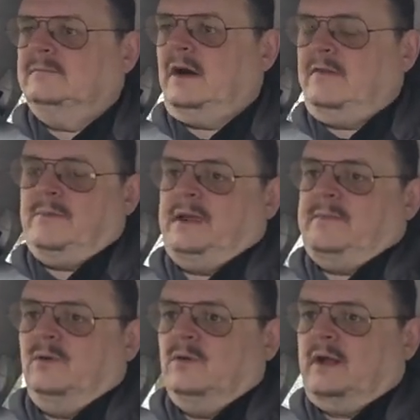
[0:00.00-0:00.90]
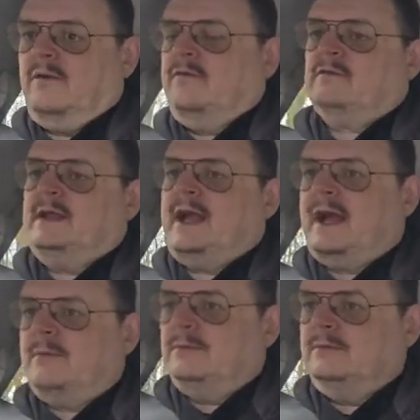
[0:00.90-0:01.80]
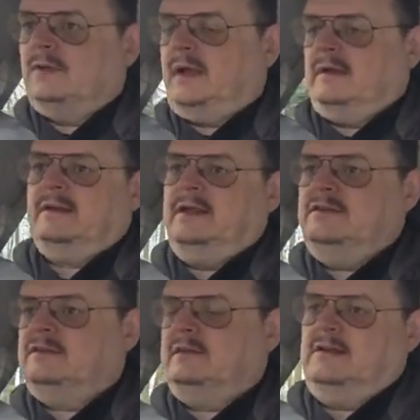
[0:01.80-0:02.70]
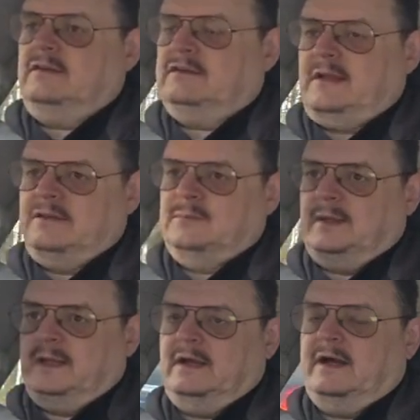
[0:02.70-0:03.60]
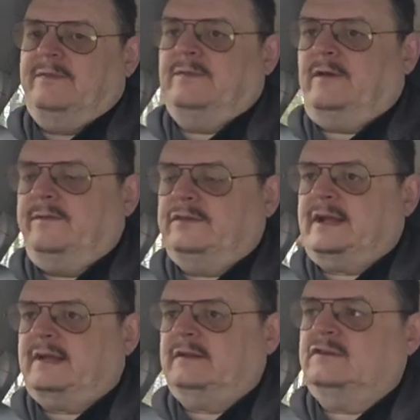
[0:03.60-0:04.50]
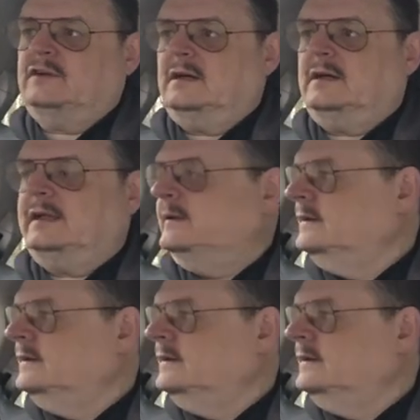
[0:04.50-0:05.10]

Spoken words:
Other people go for rehab, like Liz did ostensibly on the 2nd of July.